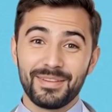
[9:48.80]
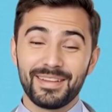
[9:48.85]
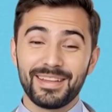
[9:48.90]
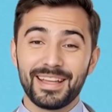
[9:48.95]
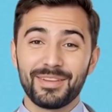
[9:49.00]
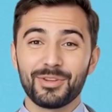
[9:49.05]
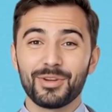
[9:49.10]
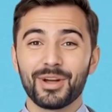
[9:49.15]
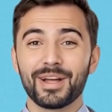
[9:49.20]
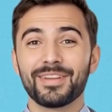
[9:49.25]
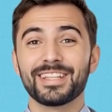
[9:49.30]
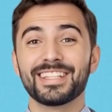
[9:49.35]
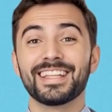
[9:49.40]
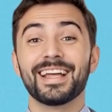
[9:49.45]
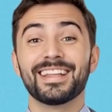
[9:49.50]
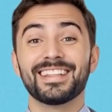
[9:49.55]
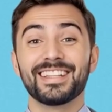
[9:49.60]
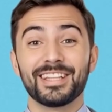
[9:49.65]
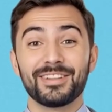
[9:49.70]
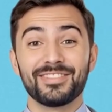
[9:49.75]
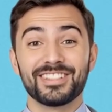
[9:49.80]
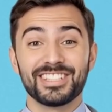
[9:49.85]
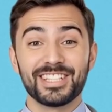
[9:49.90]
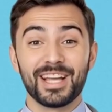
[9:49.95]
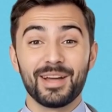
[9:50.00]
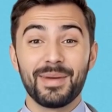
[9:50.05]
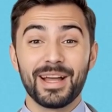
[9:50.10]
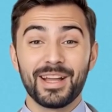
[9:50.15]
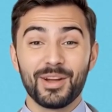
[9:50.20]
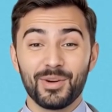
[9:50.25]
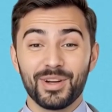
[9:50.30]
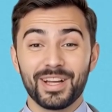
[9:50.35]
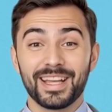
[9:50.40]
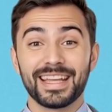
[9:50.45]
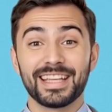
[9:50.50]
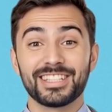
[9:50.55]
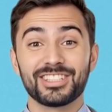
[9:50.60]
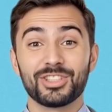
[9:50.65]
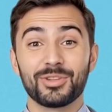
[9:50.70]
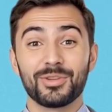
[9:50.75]
If you have a sensitive stomach or a
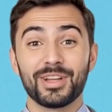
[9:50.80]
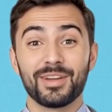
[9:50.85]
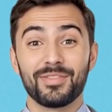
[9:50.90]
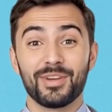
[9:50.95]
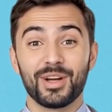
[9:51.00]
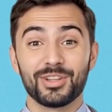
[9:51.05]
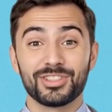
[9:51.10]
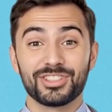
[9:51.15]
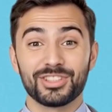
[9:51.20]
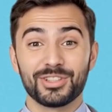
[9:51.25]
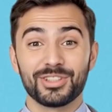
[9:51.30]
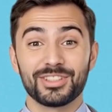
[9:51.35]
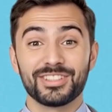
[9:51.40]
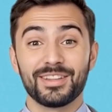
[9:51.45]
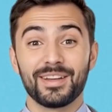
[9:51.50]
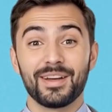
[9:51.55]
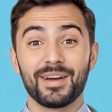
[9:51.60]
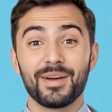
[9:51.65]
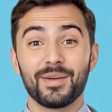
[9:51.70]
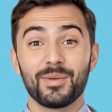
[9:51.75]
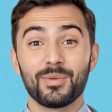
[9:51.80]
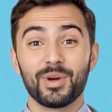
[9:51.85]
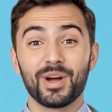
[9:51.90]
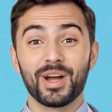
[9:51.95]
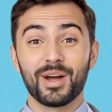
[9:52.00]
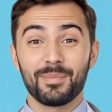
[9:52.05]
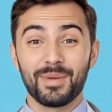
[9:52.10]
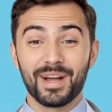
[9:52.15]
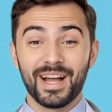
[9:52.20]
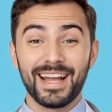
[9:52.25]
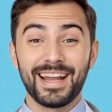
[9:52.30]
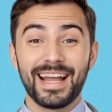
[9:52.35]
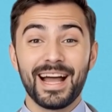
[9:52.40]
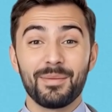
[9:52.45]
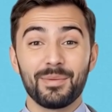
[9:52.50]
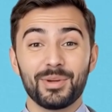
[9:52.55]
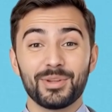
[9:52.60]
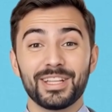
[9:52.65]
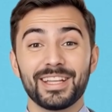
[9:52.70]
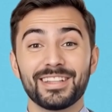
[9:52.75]
history of ulcers, raw
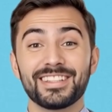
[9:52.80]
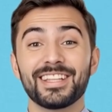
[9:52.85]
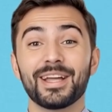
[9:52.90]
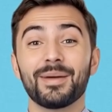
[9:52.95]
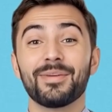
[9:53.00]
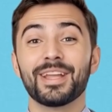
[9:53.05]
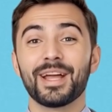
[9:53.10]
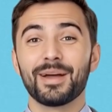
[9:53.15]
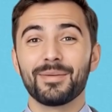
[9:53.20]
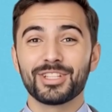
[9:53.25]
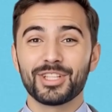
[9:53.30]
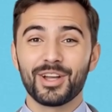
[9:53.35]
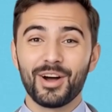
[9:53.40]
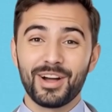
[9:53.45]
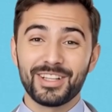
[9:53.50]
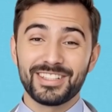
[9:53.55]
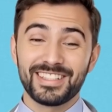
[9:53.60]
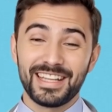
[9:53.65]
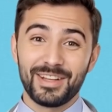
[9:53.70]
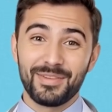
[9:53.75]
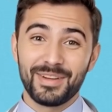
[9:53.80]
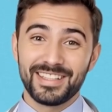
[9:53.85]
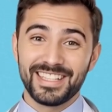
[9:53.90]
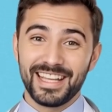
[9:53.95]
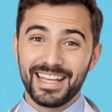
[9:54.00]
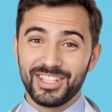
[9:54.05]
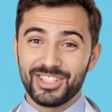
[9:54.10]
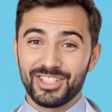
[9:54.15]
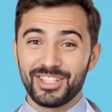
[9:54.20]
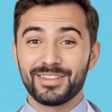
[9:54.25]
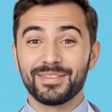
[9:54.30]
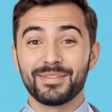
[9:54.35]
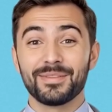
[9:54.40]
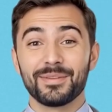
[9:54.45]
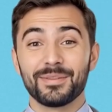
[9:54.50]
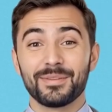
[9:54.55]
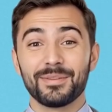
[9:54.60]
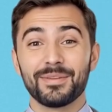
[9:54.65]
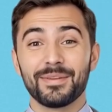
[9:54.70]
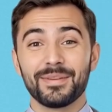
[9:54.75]
pineapple can sometimes cause irritation.
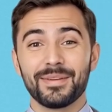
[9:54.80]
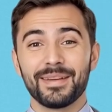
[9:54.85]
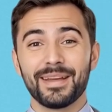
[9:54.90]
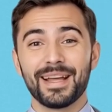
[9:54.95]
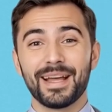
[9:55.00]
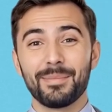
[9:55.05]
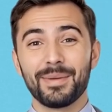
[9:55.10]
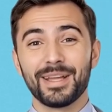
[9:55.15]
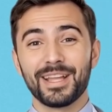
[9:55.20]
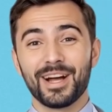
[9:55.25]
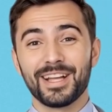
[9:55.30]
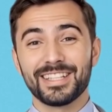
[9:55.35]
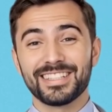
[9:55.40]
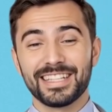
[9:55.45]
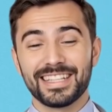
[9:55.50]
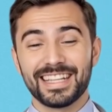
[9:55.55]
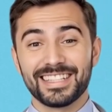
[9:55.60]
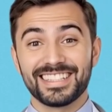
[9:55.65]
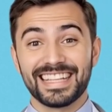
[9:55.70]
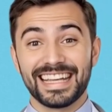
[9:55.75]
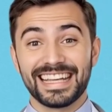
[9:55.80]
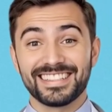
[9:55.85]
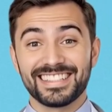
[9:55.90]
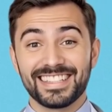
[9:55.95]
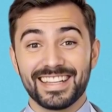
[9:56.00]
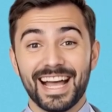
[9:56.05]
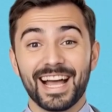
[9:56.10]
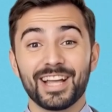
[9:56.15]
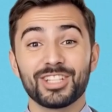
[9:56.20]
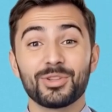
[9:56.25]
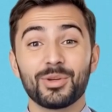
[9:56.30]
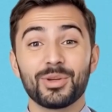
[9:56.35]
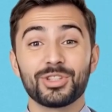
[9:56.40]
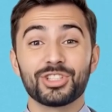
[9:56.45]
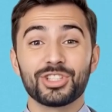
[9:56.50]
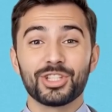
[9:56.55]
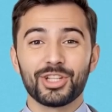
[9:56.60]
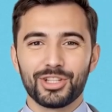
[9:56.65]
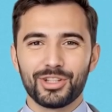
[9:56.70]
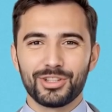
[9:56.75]
And because it contains natural
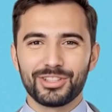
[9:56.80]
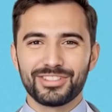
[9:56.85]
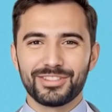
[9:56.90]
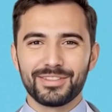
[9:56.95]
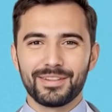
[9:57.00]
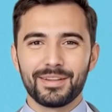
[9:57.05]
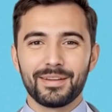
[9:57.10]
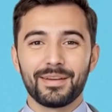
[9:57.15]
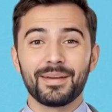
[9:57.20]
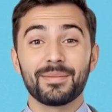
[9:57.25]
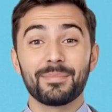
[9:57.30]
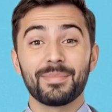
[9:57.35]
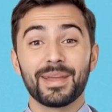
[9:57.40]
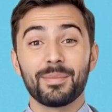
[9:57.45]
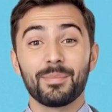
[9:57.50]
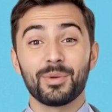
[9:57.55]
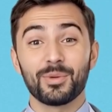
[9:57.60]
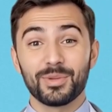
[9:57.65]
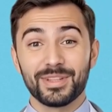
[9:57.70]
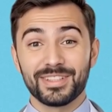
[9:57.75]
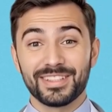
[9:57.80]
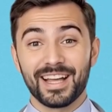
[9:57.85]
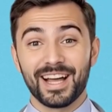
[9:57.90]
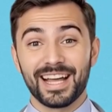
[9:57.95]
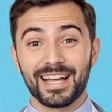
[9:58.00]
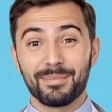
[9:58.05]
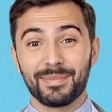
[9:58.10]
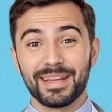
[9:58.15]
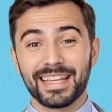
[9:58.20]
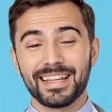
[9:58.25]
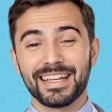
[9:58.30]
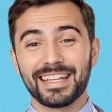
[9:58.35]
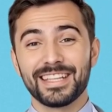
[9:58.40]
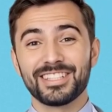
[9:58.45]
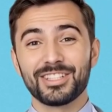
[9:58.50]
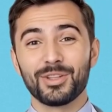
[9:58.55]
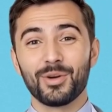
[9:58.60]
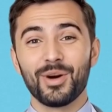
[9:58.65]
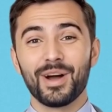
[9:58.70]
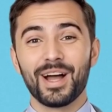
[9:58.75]
sugars, people with
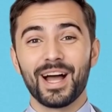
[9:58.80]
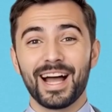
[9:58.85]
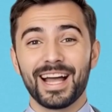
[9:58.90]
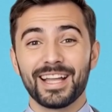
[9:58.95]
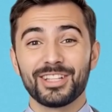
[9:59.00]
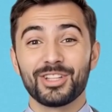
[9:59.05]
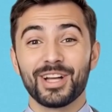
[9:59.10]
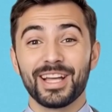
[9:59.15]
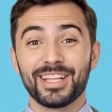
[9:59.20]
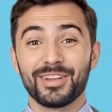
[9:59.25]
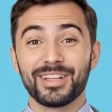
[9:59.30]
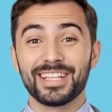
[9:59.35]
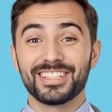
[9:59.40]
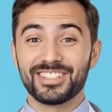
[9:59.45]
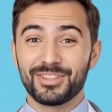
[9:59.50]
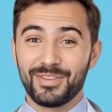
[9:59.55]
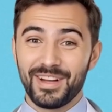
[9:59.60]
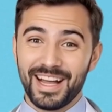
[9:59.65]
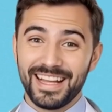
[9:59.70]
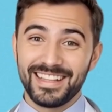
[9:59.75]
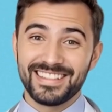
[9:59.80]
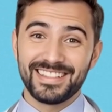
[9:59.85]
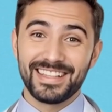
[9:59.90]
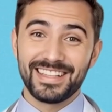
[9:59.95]
diabetes or high triglycerides